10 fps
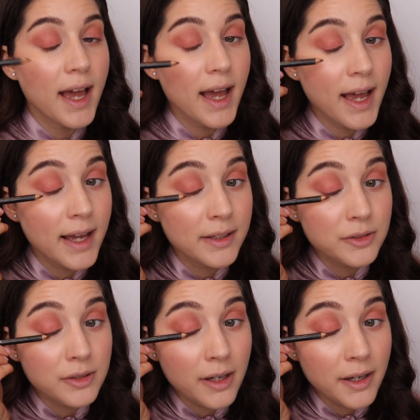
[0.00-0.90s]

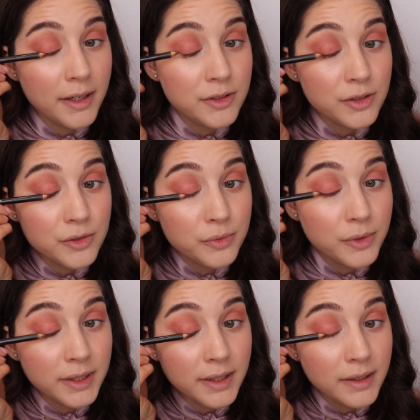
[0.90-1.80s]
And I just
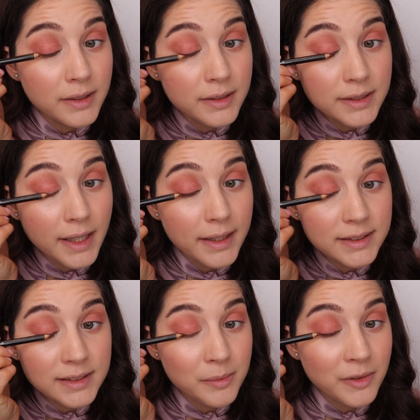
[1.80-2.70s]
want to take
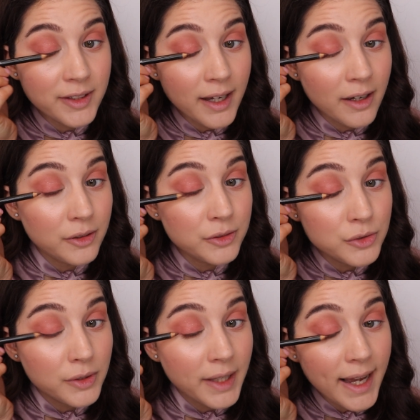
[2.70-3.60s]
some of that
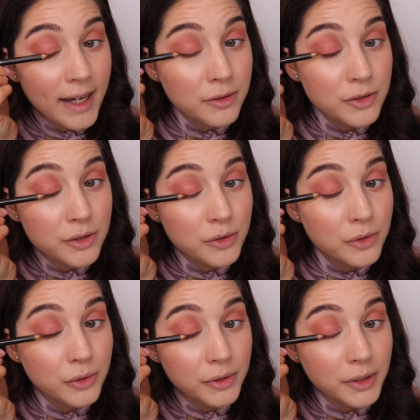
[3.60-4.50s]
onto the outer
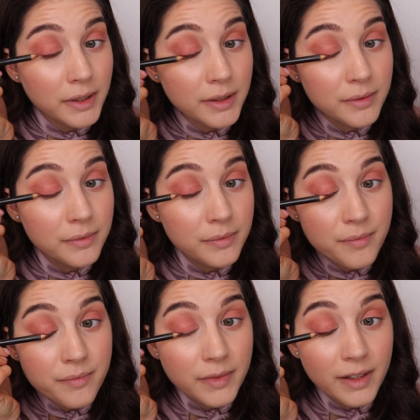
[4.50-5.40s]
corner,
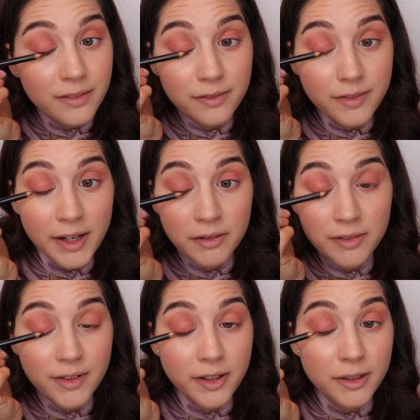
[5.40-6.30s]
very,
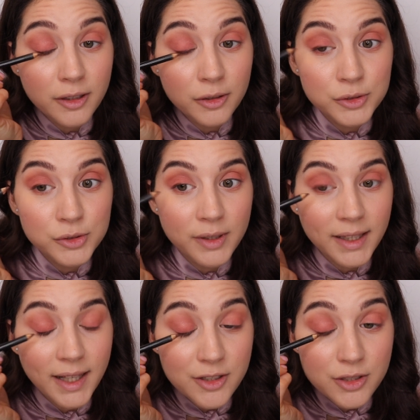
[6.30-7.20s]
very close to the
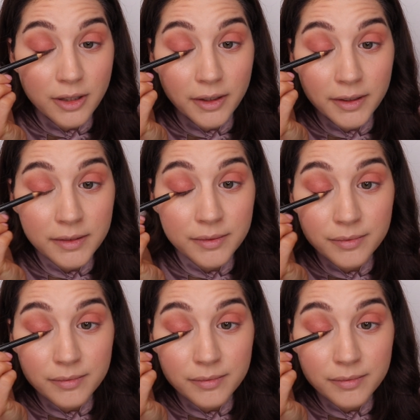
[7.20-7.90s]
lash line.